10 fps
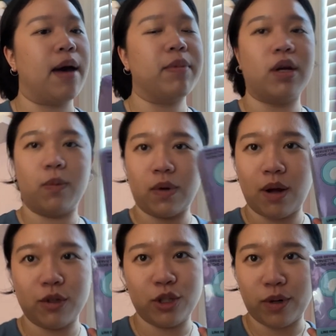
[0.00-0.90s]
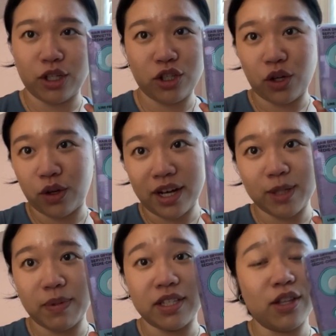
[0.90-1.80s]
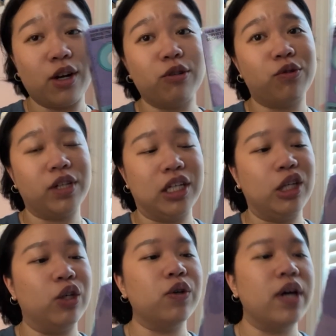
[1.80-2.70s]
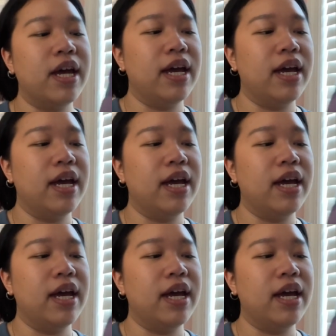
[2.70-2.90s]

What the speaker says: and I just wanted to show you guys because I thought it was really cute.